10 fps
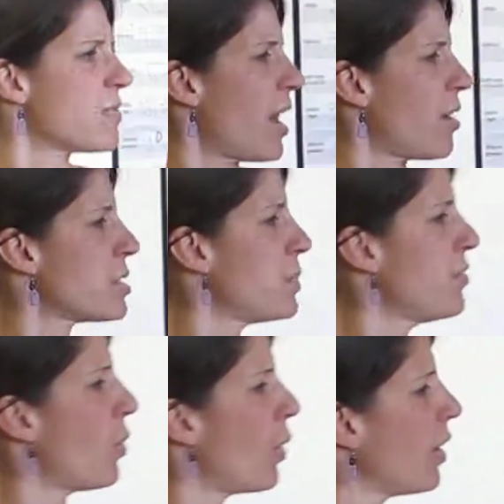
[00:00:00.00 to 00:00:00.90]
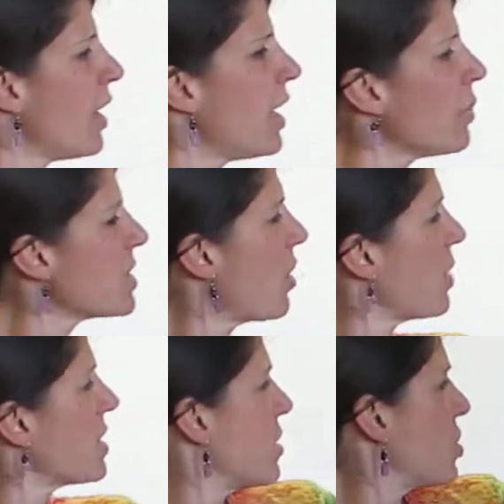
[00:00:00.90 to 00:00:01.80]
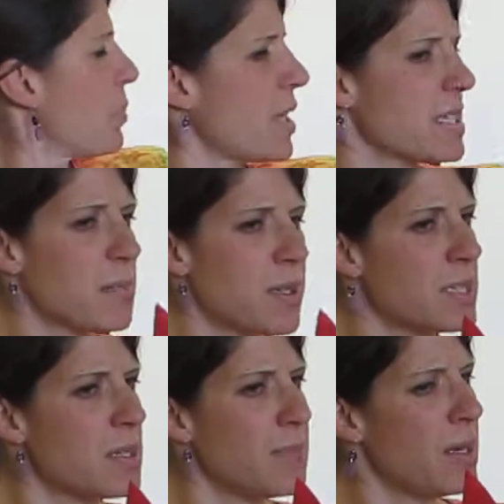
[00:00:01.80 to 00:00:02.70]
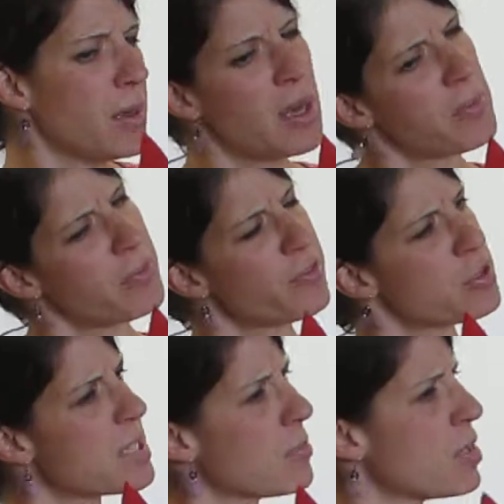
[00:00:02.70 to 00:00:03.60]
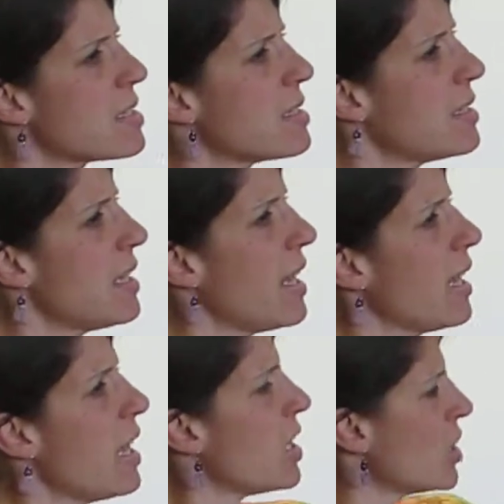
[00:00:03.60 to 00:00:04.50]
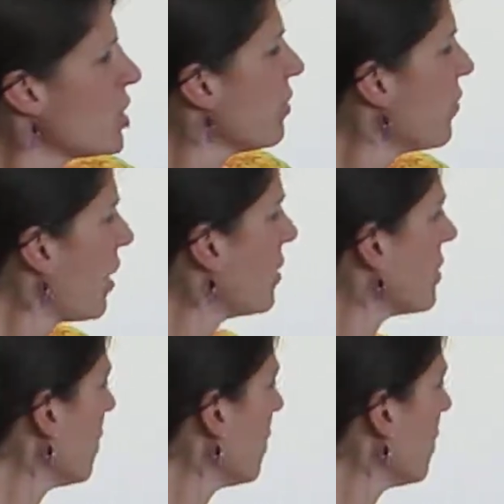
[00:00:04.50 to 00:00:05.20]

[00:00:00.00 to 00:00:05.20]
house before, it was always such a pleasant place to be. But for some reason today, she felt a